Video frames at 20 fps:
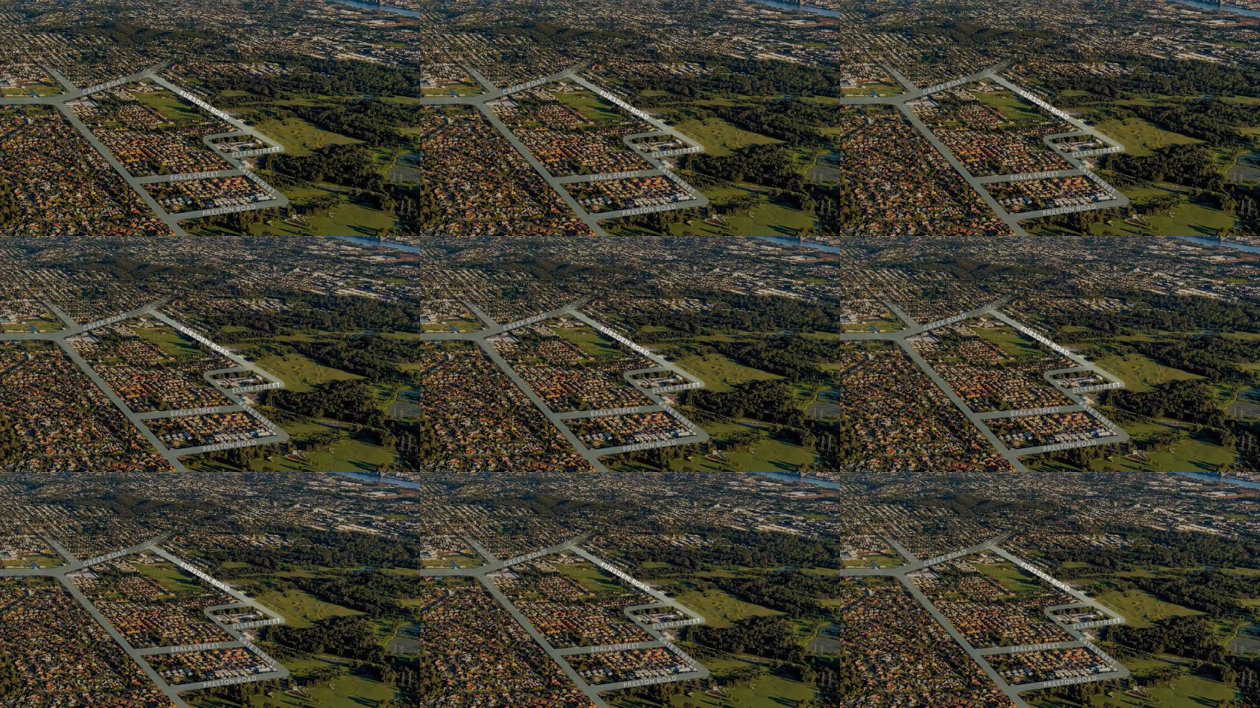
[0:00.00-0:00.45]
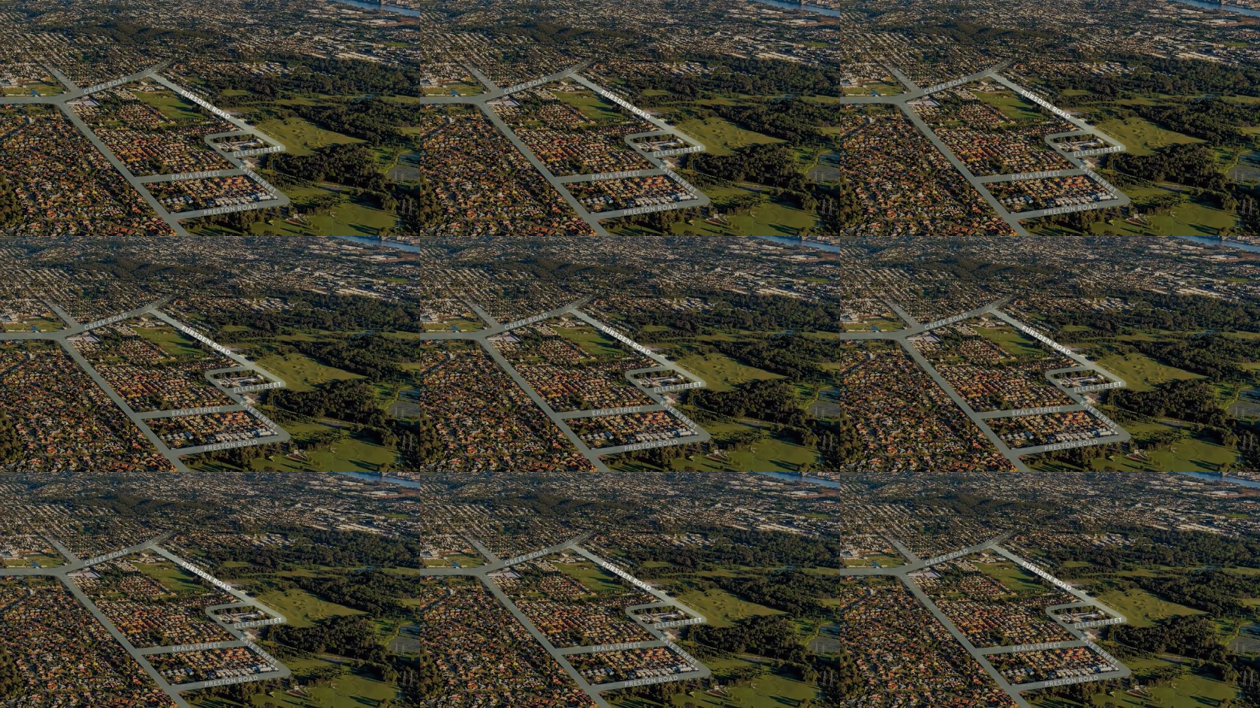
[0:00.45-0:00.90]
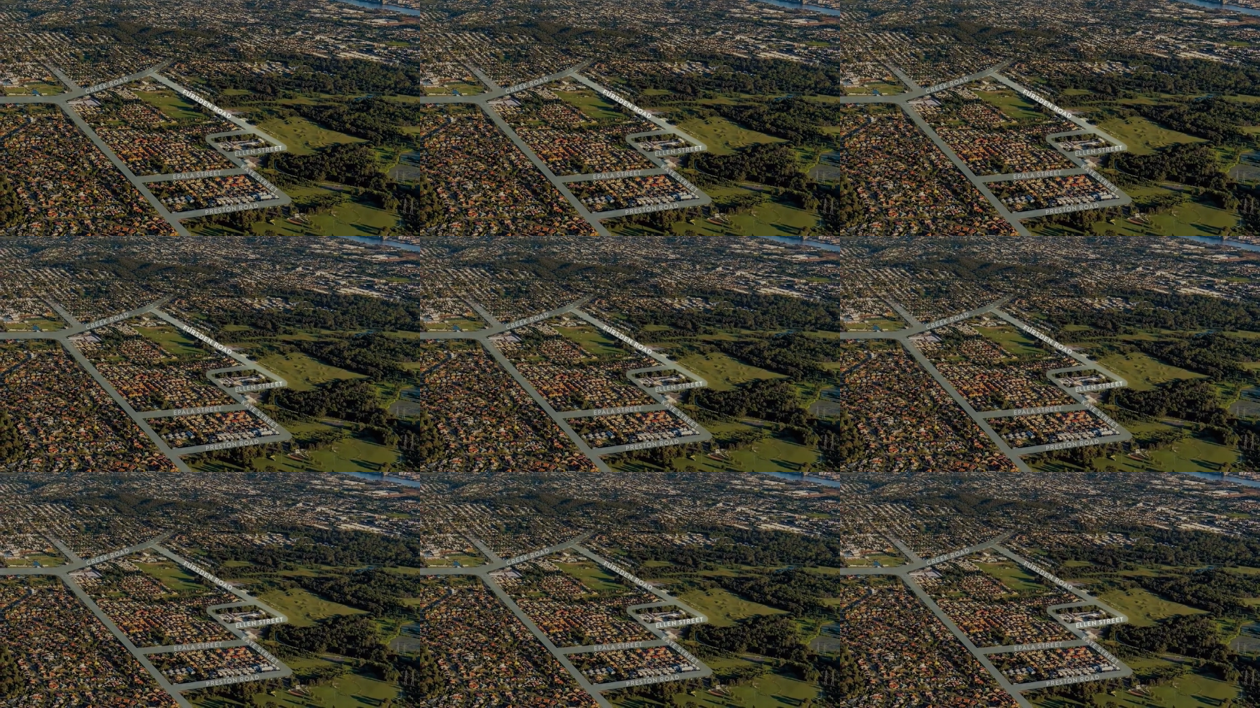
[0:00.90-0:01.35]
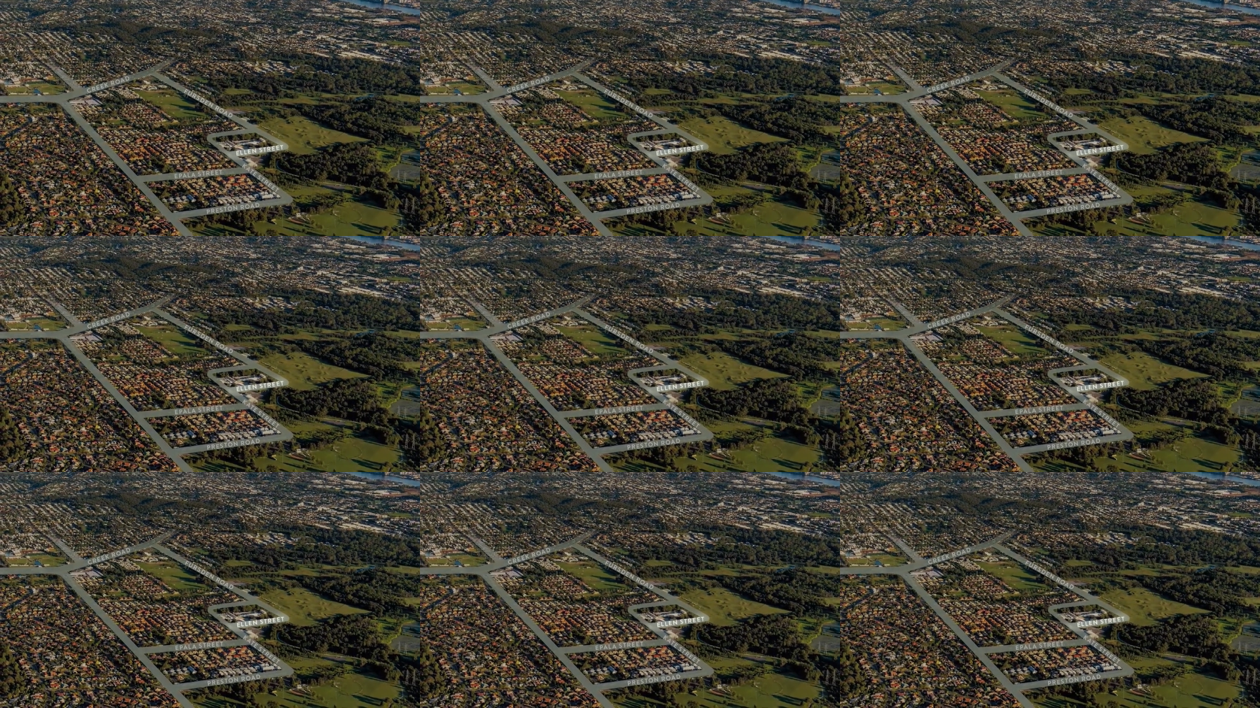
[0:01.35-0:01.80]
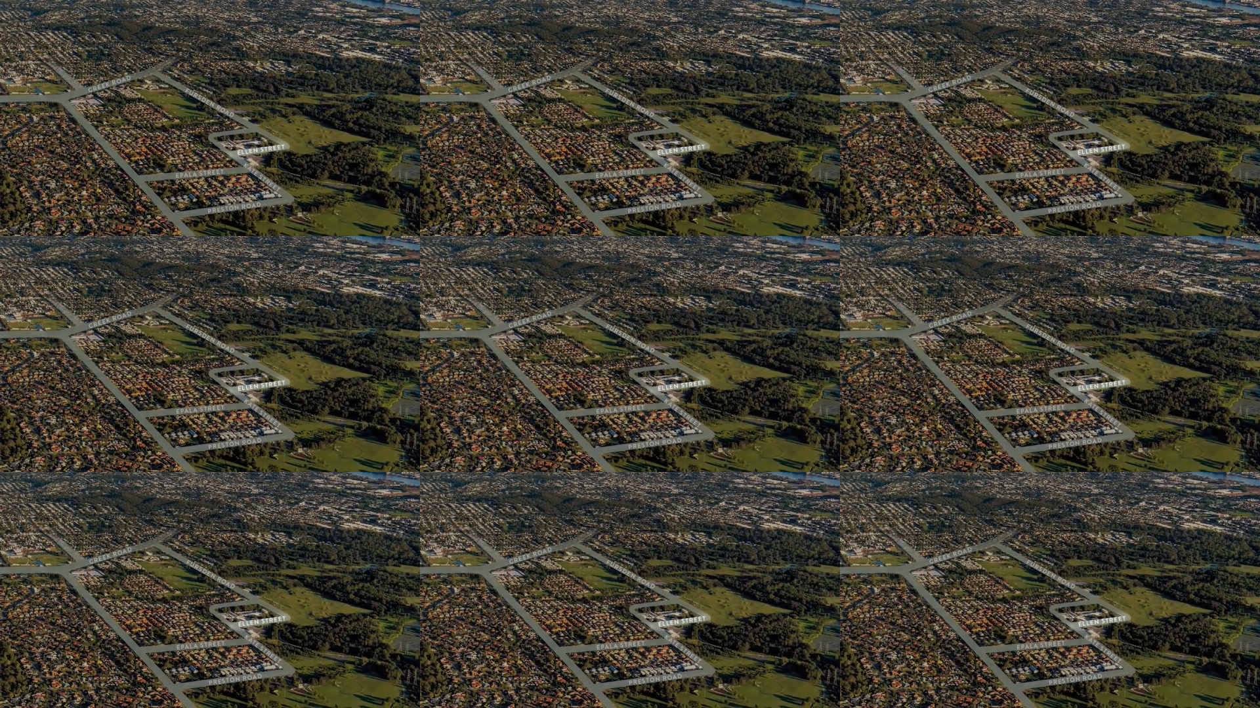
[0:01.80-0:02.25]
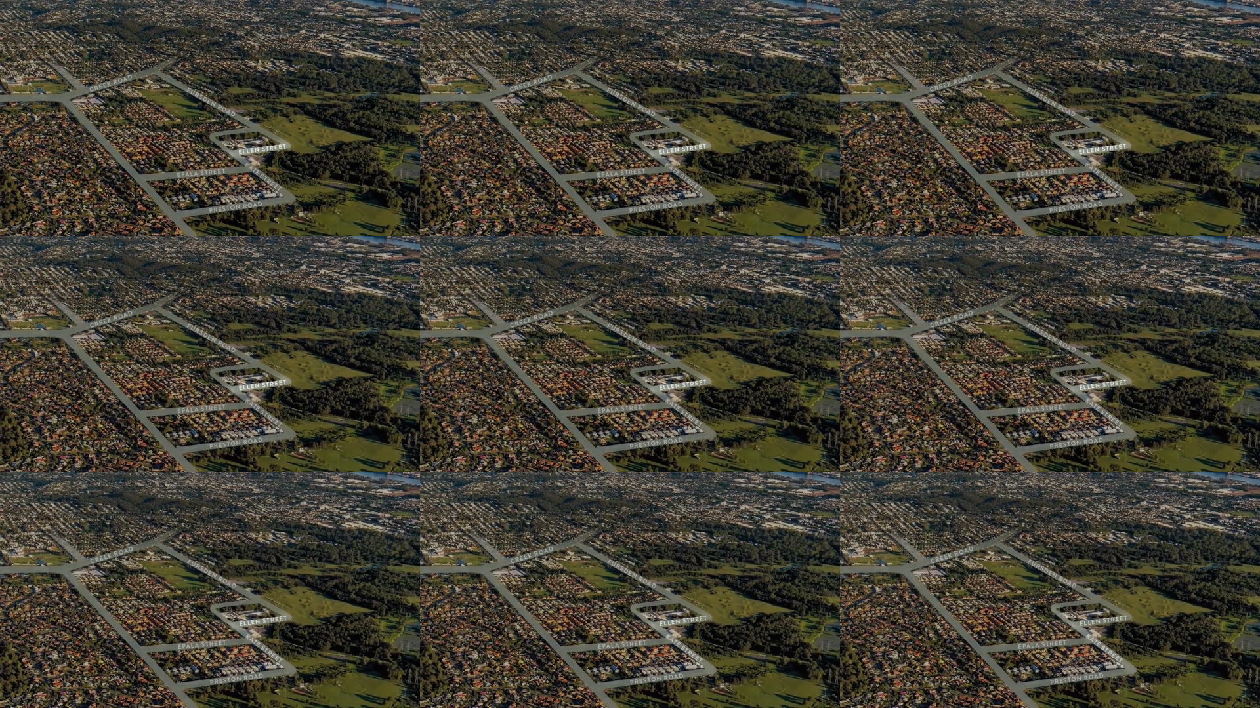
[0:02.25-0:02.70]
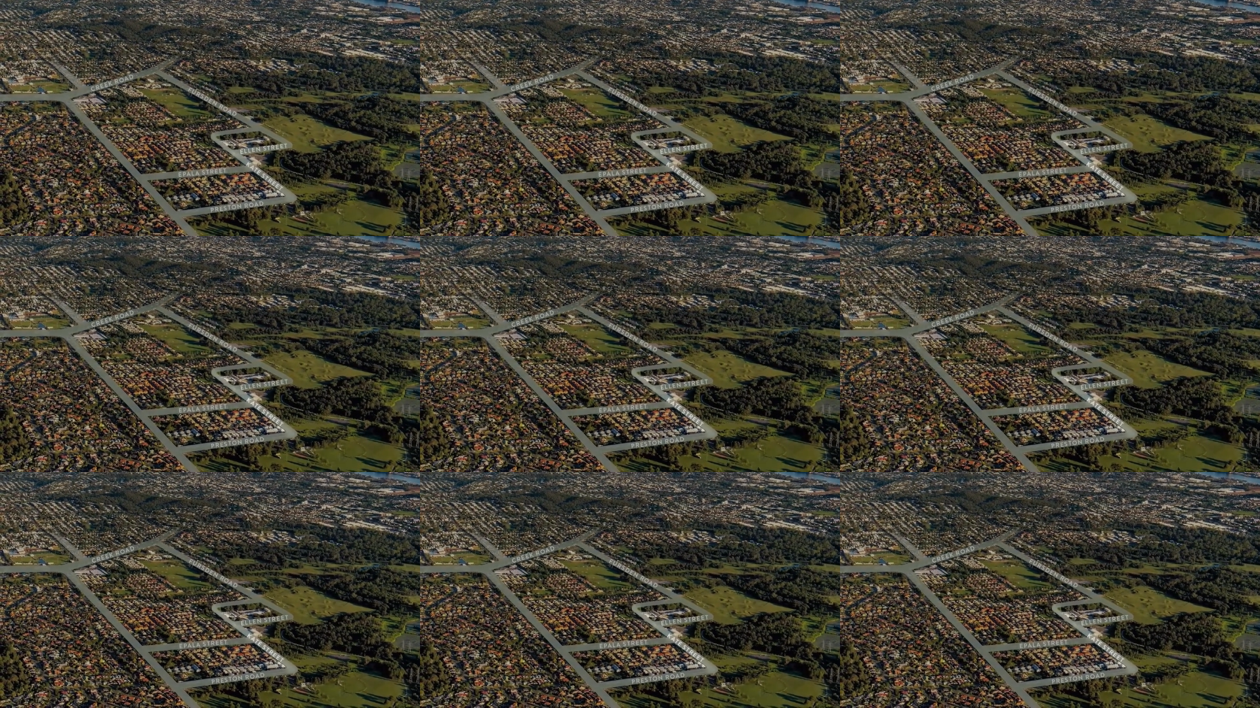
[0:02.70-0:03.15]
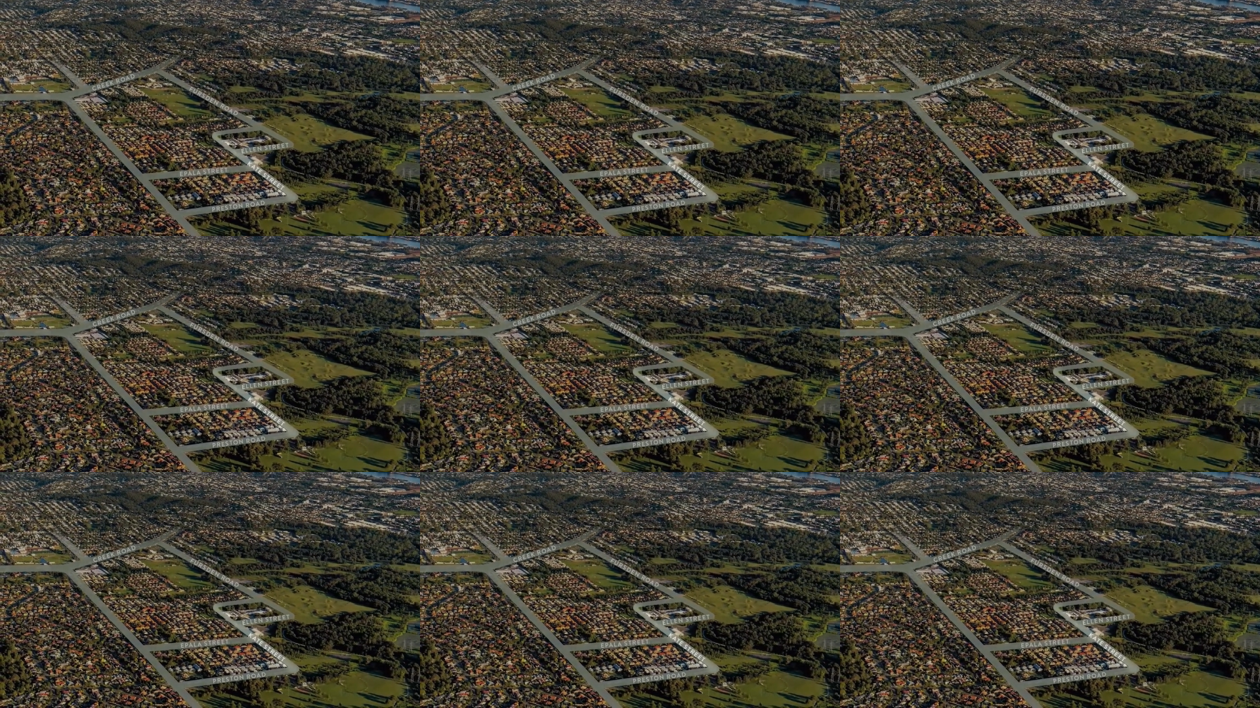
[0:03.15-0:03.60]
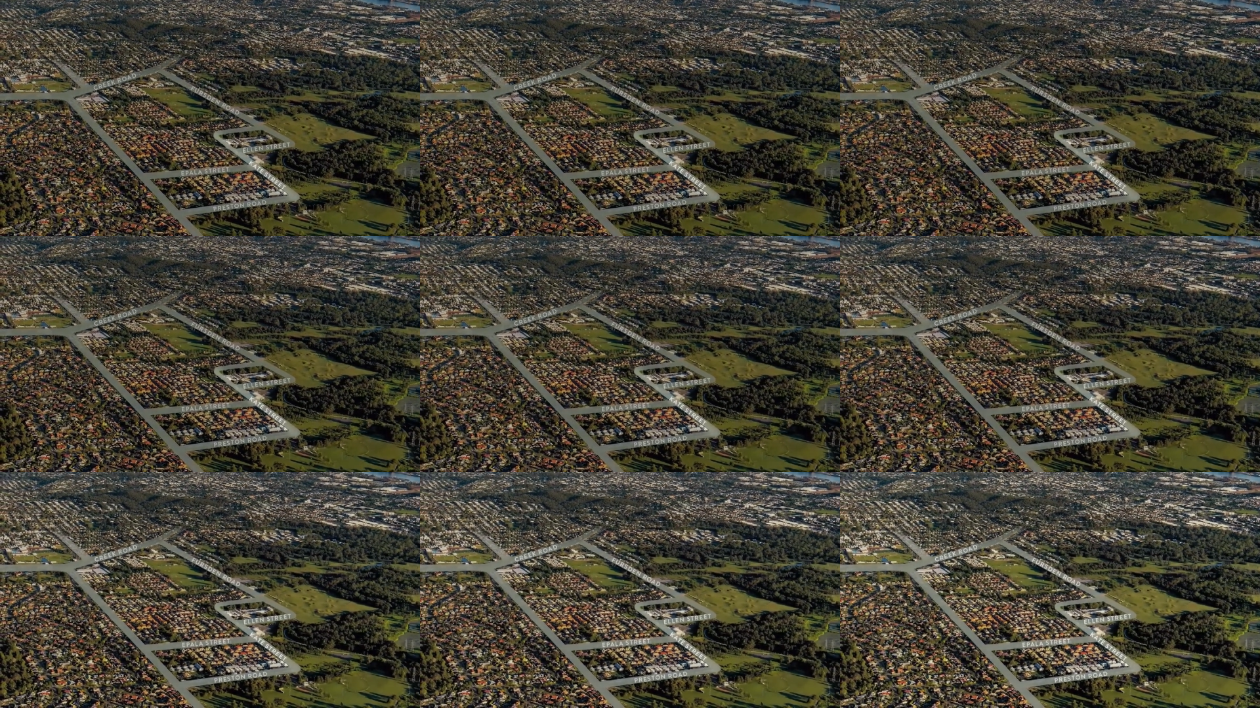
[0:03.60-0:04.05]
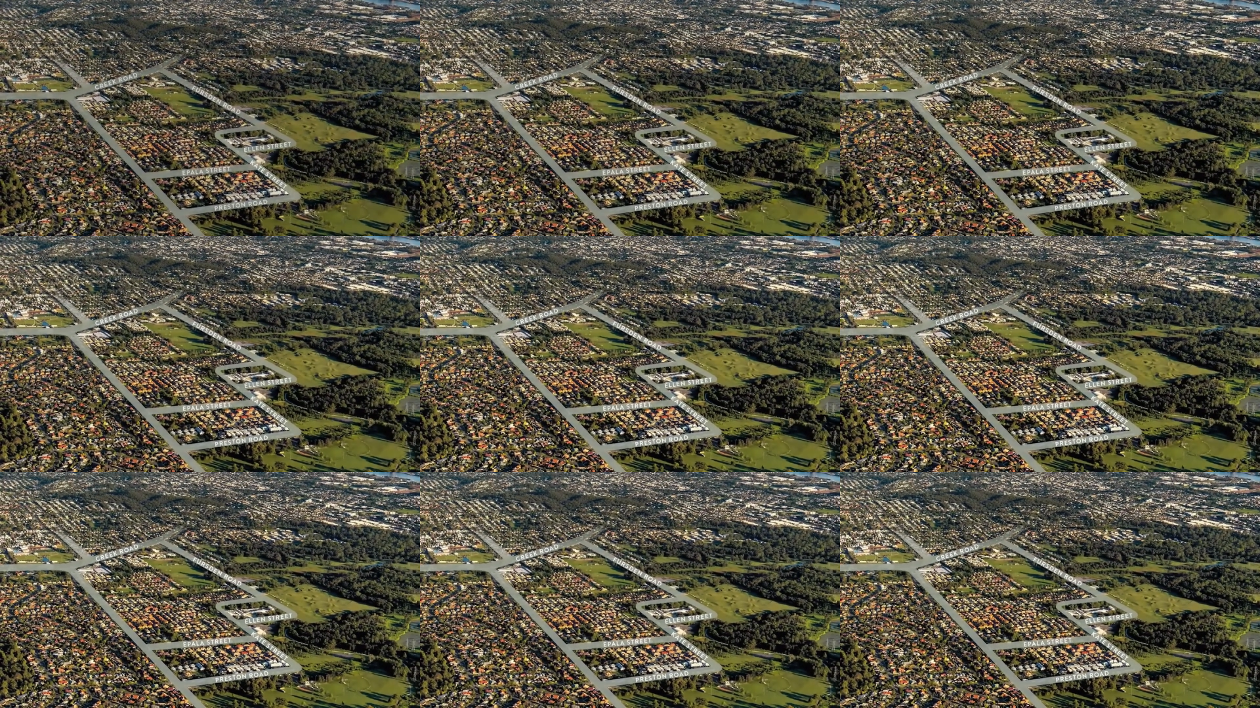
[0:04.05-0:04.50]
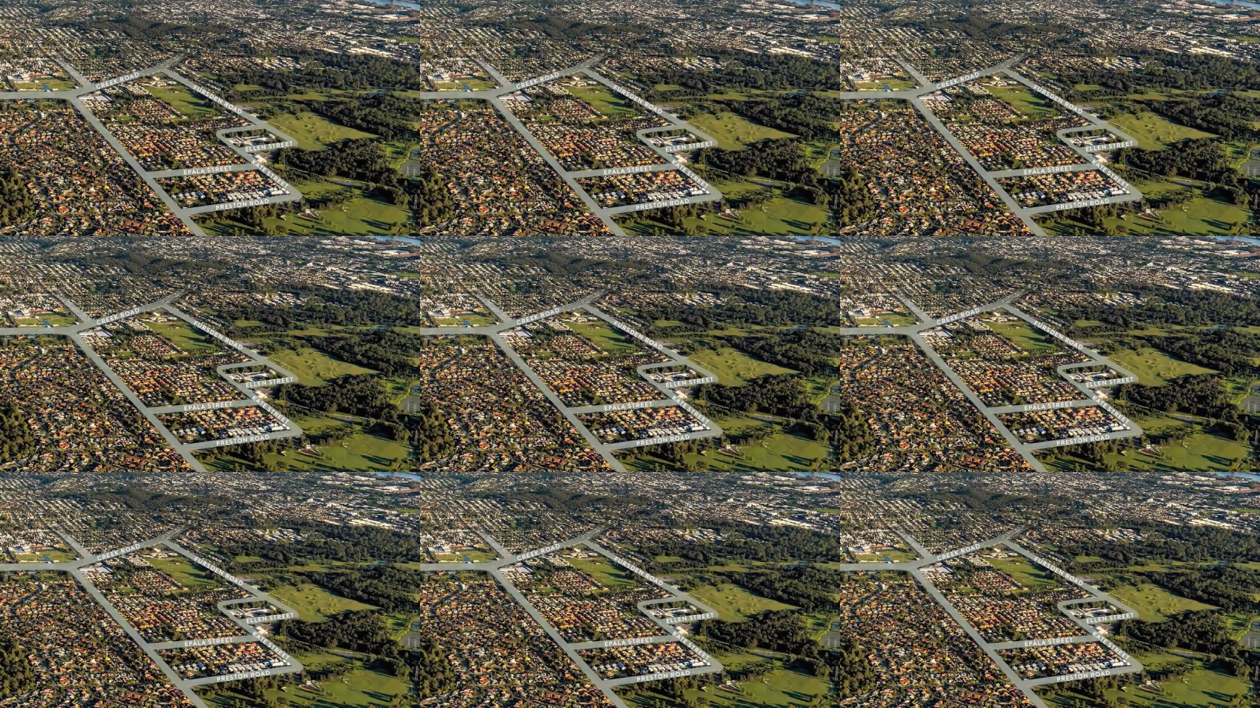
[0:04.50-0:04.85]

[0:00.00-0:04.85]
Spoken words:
(no speaker visible)